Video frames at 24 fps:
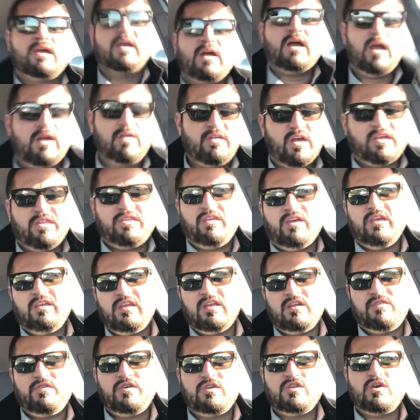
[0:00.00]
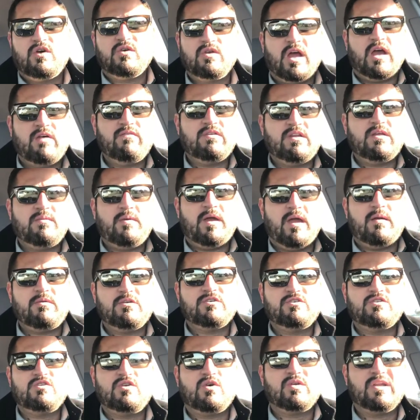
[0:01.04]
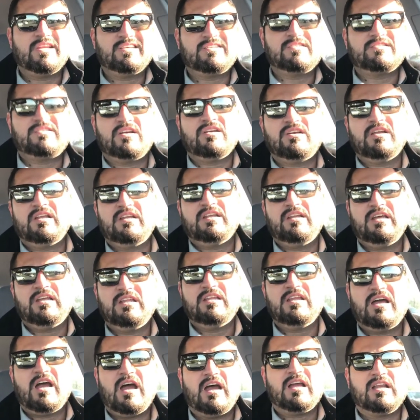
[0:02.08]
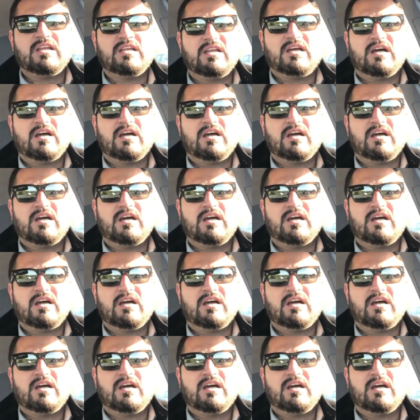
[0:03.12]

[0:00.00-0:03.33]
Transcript: I think that if you don't have any babies, you don't necessarily need that,